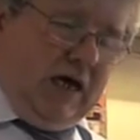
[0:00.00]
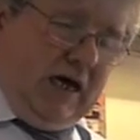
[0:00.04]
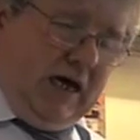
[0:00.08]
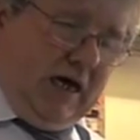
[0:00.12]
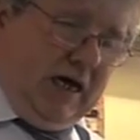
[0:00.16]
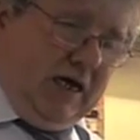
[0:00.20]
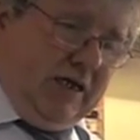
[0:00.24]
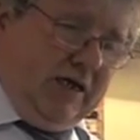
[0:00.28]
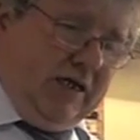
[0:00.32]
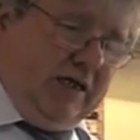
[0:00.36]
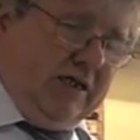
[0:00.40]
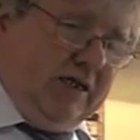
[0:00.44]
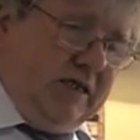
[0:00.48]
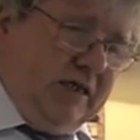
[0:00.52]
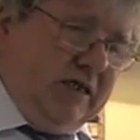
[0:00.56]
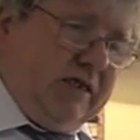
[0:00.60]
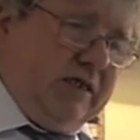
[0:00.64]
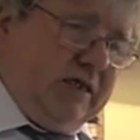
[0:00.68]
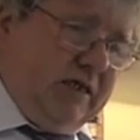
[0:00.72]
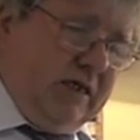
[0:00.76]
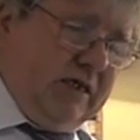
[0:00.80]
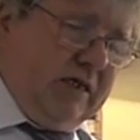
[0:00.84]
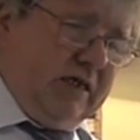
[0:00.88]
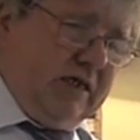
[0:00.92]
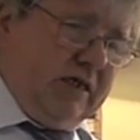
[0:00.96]
And that
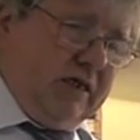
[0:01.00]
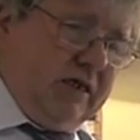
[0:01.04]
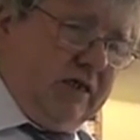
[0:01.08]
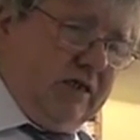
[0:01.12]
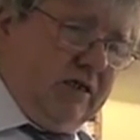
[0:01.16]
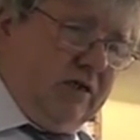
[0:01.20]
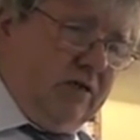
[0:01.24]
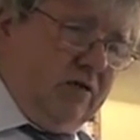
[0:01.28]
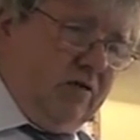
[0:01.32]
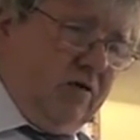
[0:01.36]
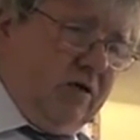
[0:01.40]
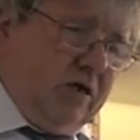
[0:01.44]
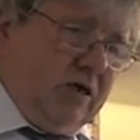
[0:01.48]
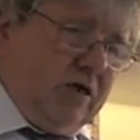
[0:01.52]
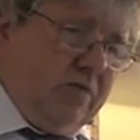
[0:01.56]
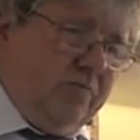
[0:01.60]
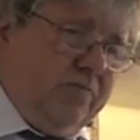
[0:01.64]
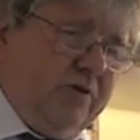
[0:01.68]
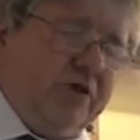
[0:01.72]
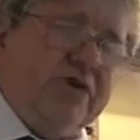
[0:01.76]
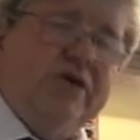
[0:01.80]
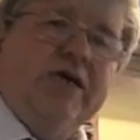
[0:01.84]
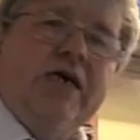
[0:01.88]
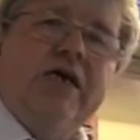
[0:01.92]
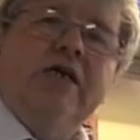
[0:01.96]
this no longer
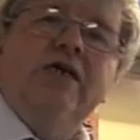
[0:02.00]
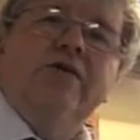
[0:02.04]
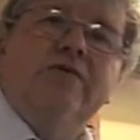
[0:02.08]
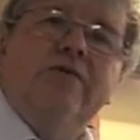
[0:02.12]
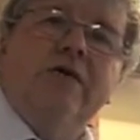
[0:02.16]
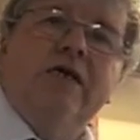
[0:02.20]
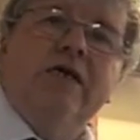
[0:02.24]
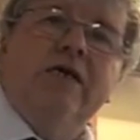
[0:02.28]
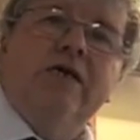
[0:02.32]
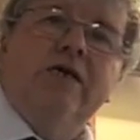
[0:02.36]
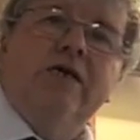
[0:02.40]
pertains really, you